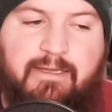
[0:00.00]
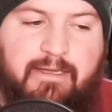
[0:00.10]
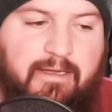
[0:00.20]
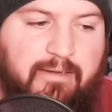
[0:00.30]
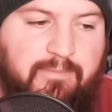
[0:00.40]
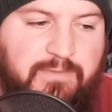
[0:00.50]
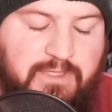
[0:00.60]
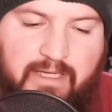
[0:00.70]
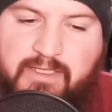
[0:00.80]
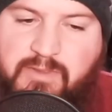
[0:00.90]

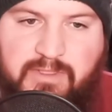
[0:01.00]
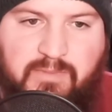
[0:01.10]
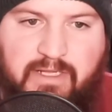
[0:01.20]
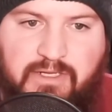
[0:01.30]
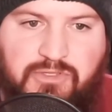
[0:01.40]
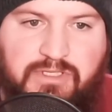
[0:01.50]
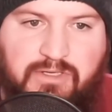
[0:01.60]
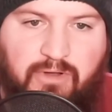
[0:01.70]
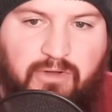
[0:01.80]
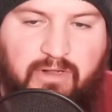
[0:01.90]
So yeah, it's been an
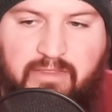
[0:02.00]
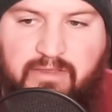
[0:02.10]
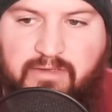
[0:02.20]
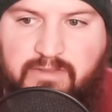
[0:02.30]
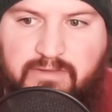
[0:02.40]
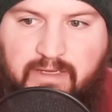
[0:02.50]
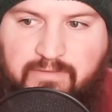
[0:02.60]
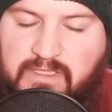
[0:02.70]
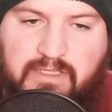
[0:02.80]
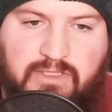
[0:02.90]
interesting road, and I think
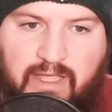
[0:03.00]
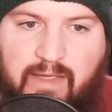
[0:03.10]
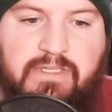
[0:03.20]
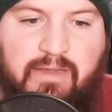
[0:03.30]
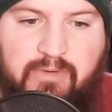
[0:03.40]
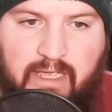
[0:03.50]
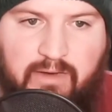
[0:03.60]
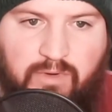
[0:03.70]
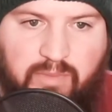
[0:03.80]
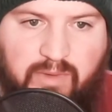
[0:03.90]
I've seen this time and time
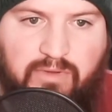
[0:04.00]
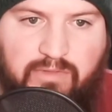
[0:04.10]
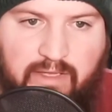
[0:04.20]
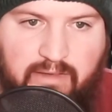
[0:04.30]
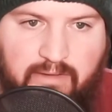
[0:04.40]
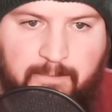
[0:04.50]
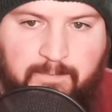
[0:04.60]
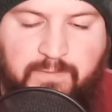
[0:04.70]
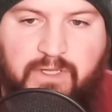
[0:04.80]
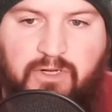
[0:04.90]
again where people think,
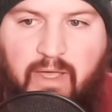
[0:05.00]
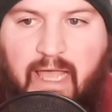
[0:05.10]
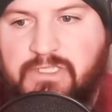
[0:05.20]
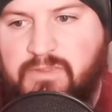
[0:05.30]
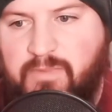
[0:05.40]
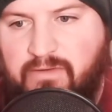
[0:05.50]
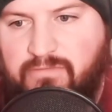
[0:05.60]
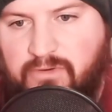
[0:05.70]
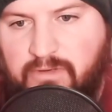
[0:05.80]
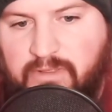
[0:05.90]
Ash is made
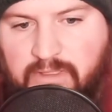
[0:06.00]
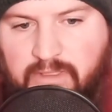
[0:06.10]
for,